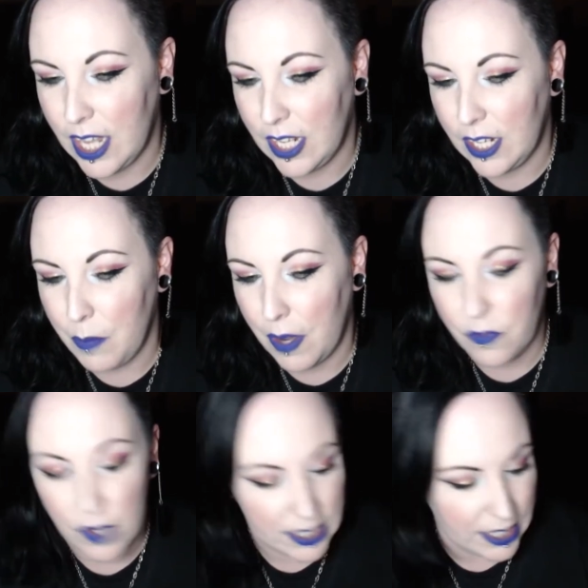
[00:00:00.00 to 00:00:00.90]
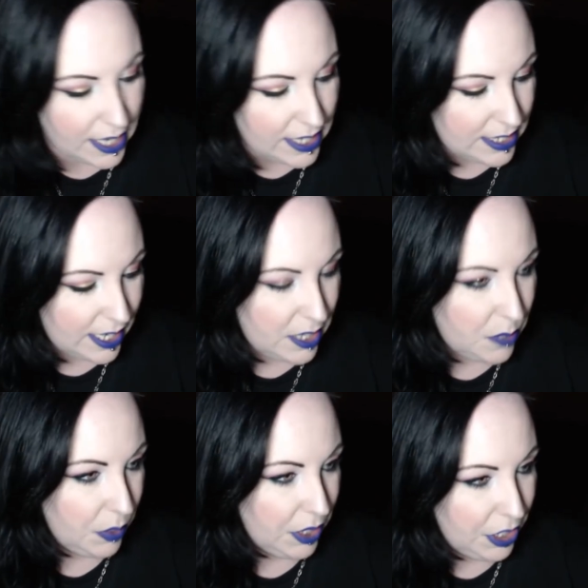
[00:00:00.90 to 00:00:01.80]
then my friends and I
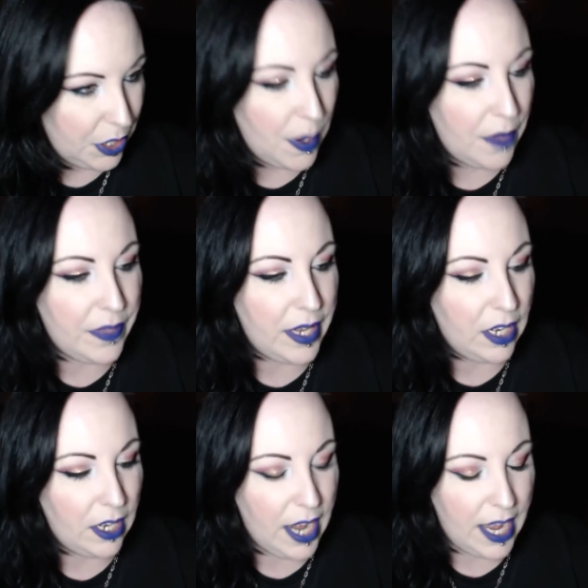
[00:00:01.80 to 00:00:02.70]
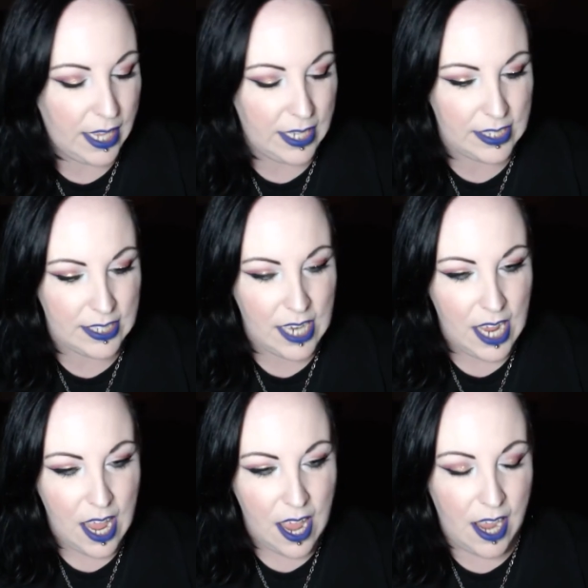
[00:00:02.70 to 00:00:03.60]
decided that we're going to go out there and
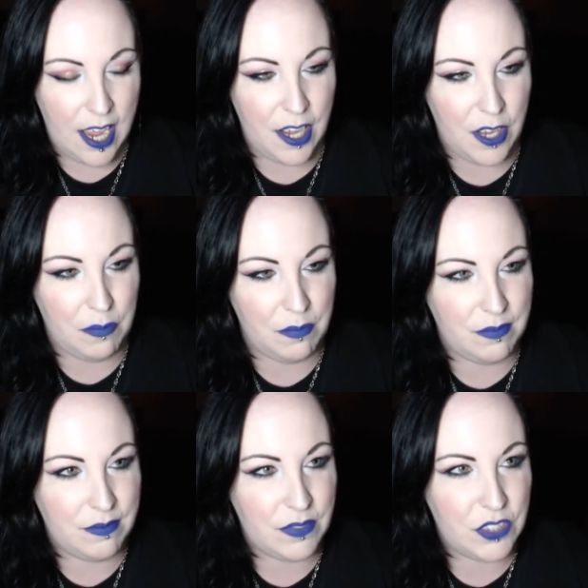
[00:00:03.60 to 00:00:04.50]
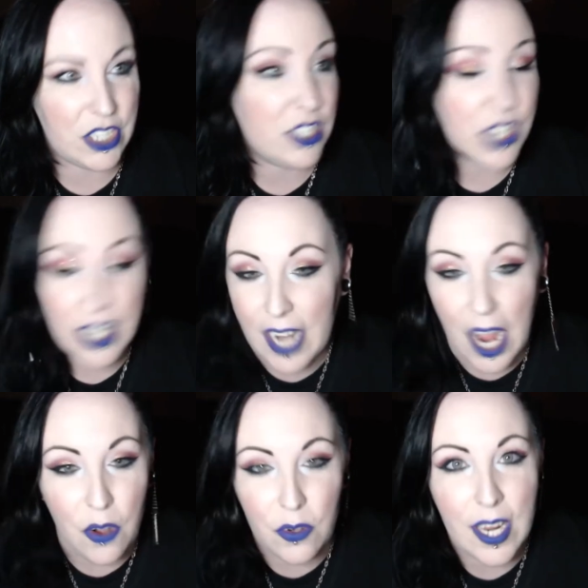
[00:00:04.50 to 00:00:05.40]
just check
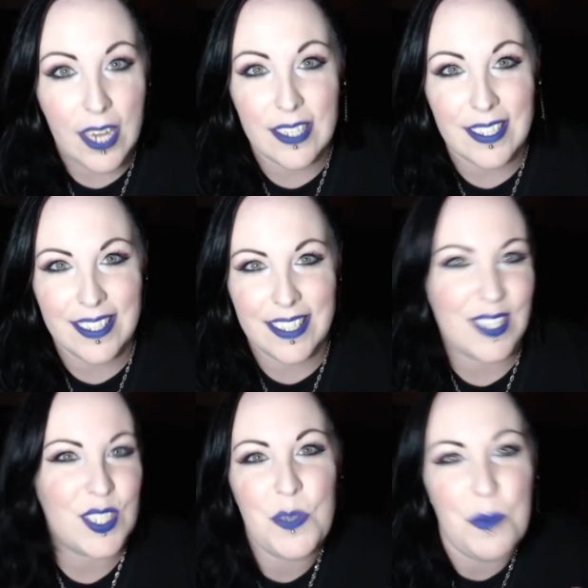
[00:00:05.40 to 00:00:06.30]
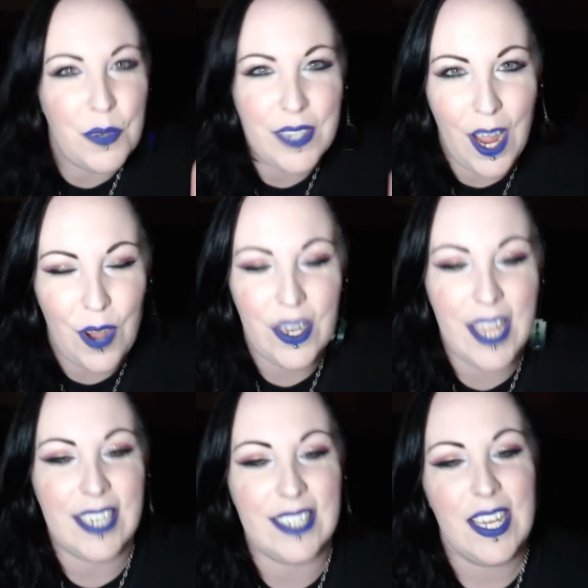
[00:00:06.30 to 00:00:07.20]
it out and get spooked
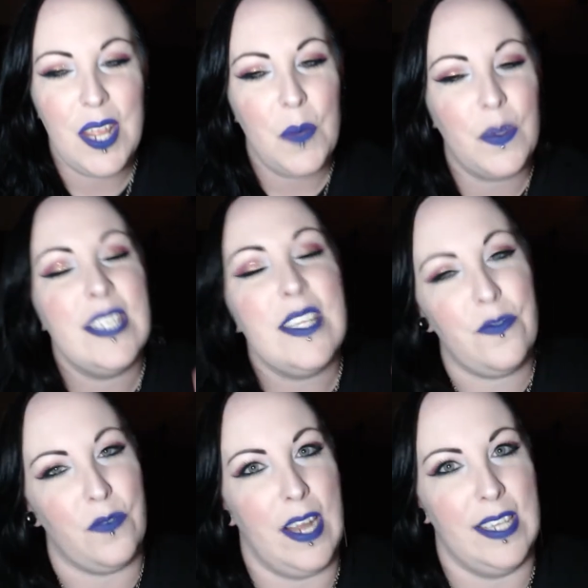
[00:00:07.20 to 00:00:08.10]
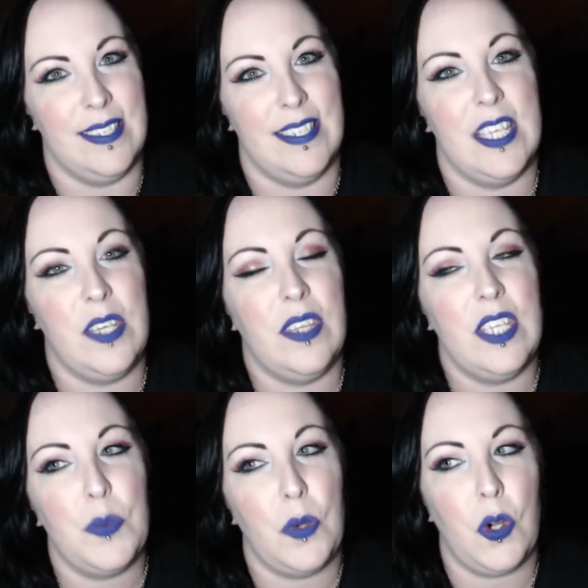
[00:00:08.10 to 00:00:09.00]
out. And when I say friends,
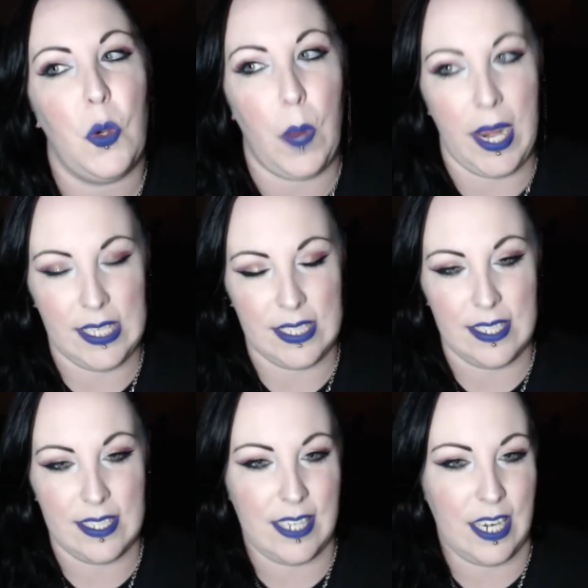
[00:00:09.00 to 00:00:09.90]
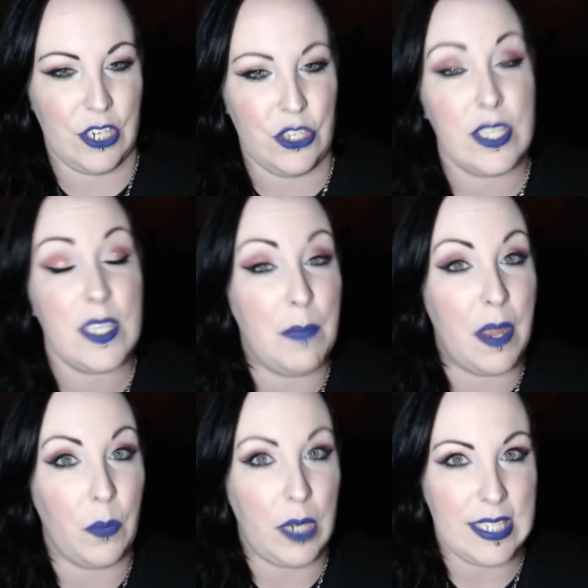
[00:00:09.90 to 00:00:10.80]
these were acquaintances that I had just
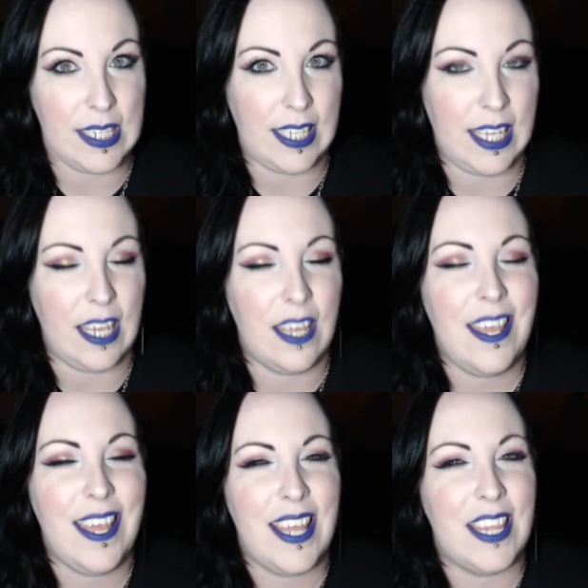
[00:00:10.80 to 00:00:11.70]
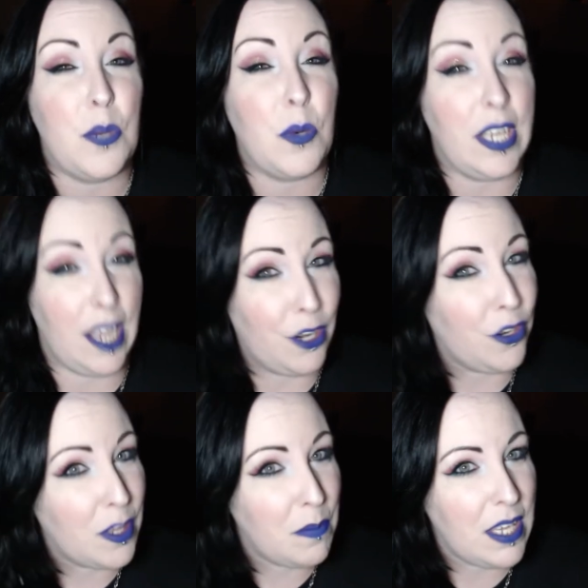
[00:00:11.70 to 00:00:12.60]
met recently. They were
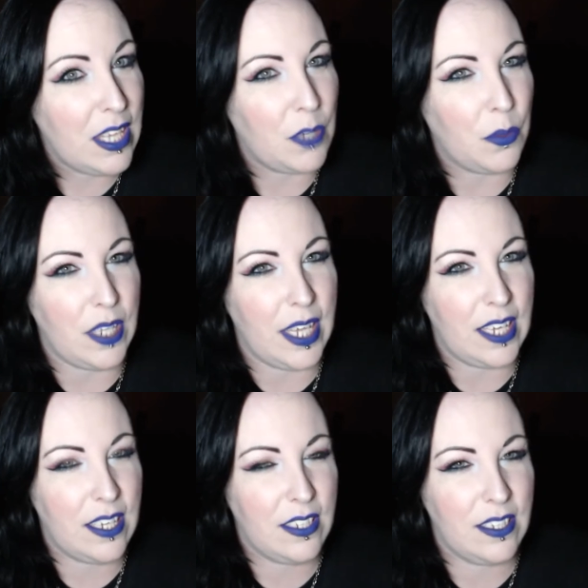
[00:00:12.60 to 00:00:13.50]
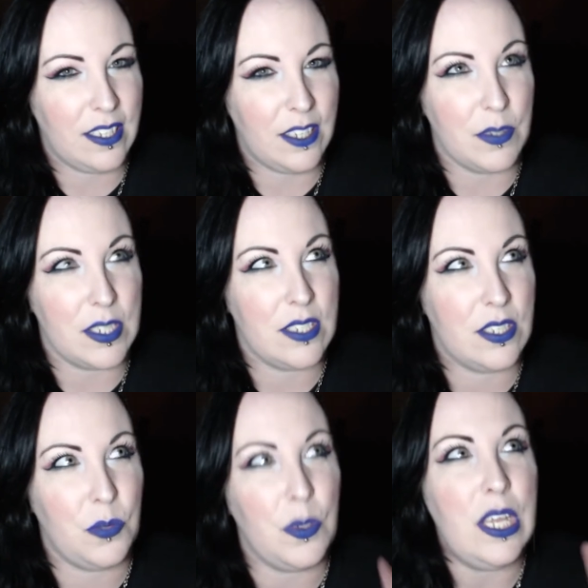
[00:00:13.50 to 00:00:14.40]
younger than me. They were like, it
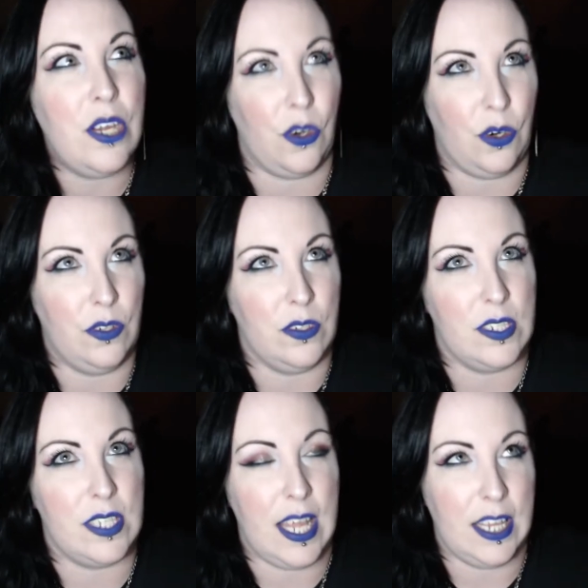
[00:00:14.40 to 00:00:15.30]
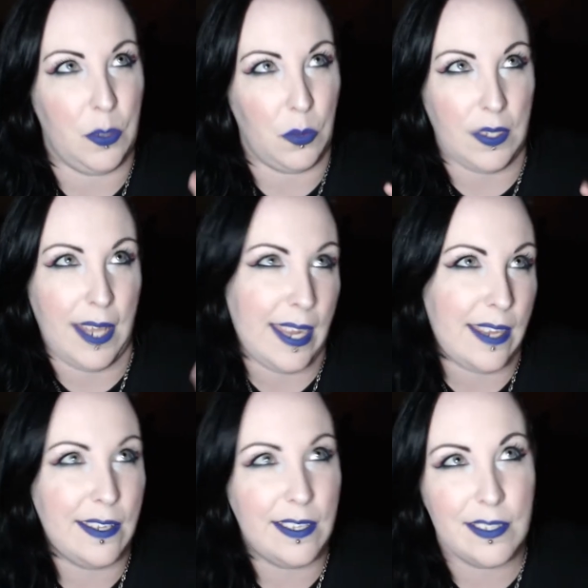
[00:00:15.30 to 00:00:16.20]
was three girls, and they were
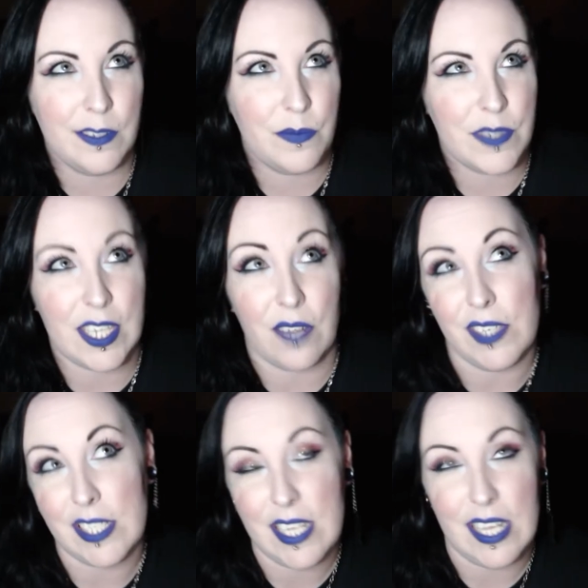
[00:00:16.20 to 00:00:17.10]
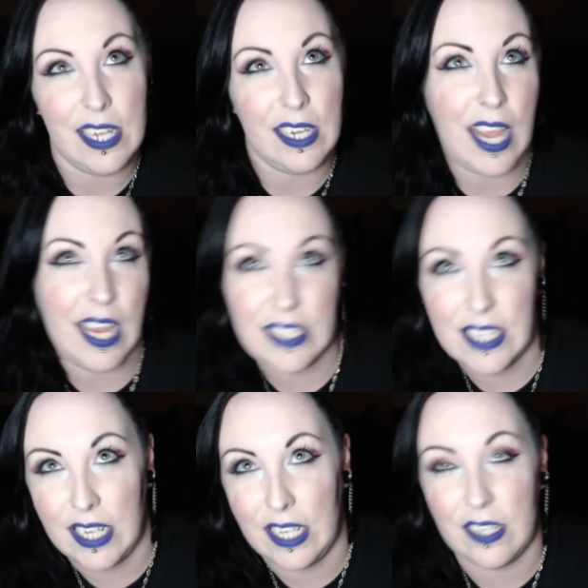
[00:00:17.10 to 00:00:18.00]
like 17,
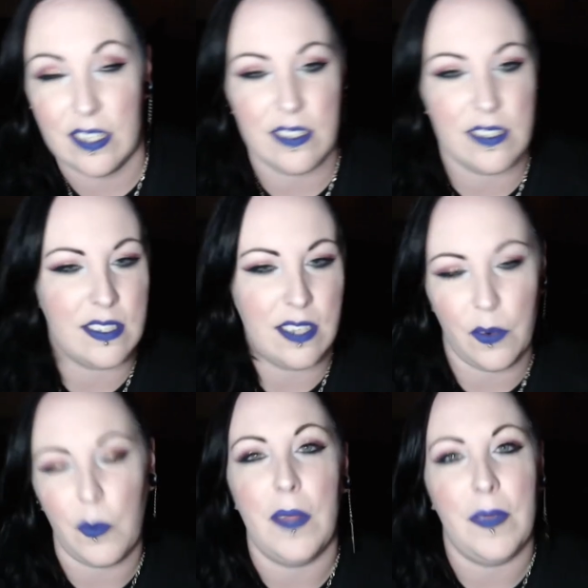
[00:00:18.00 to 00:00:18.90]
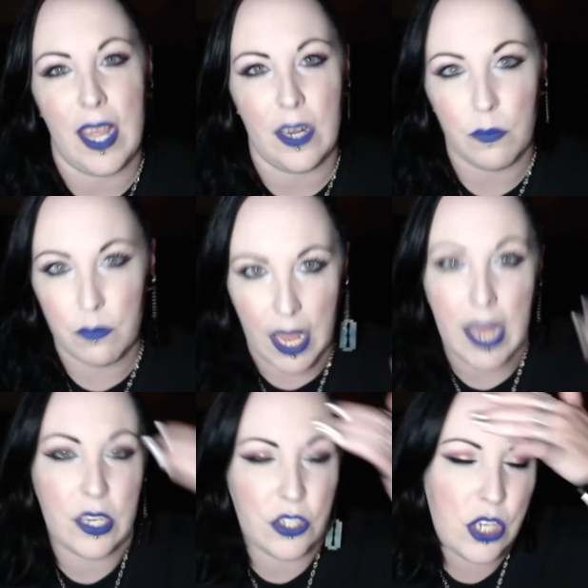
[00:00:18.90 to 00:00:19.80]
18, around that
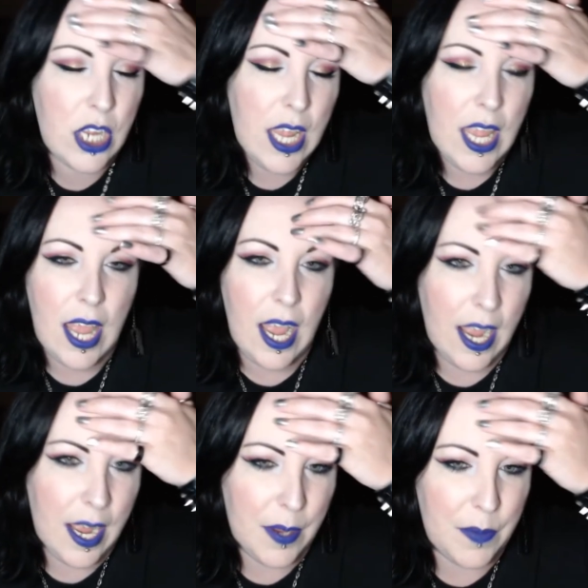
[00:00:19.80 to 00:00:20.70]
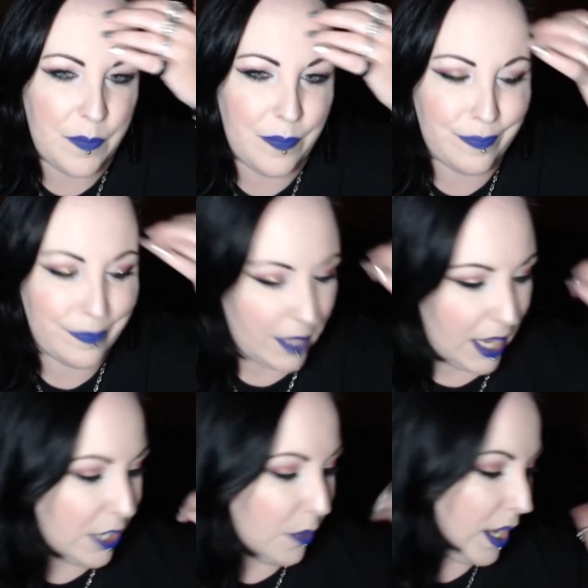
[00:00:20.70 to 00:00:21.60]
age.
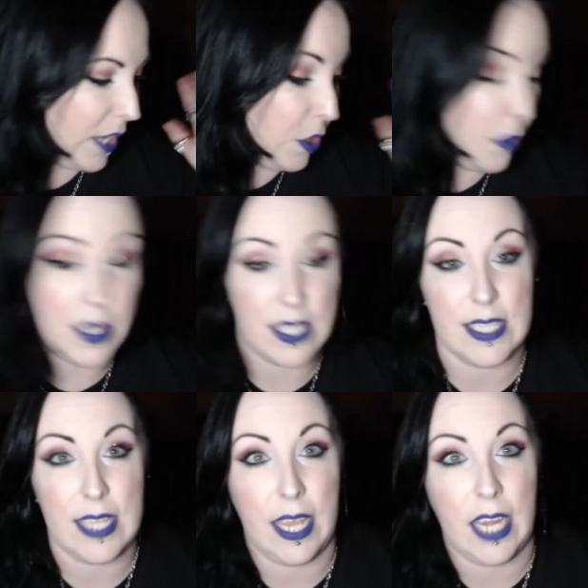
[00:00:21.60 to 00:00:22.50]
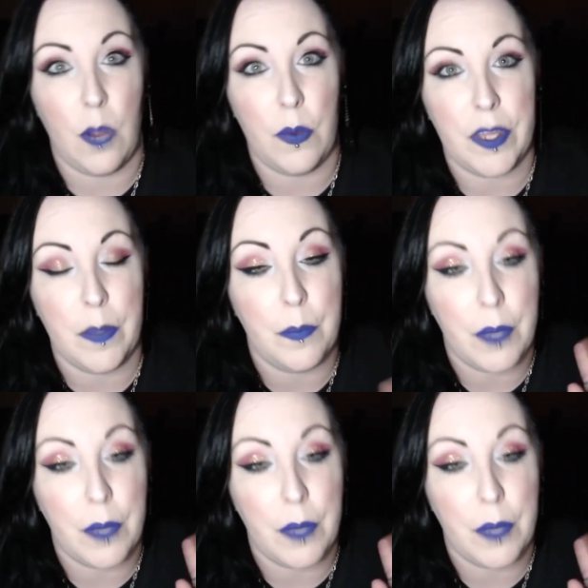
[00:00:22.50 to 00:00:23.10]
I know, I had no business hanging out with